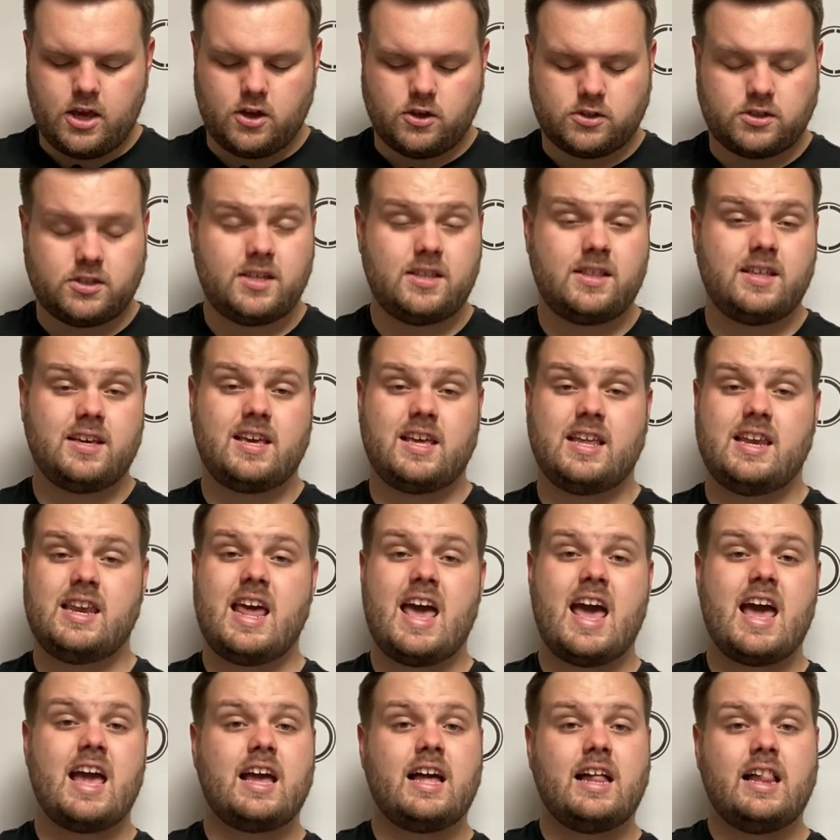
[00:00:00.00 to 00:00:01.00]
you'll see the
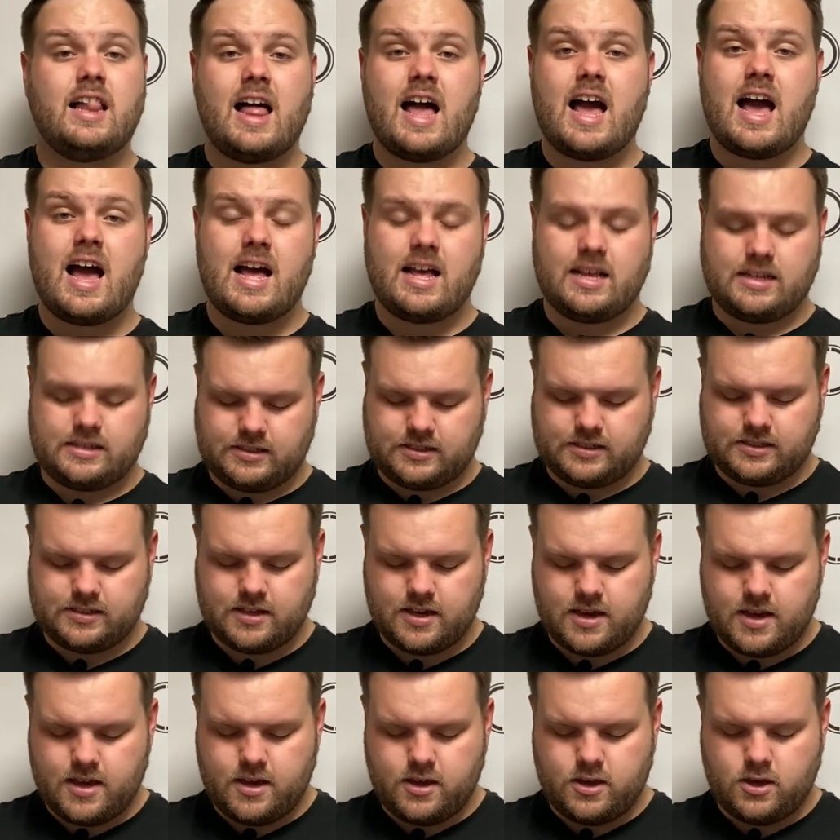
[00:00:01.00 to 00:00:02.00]
Connect class,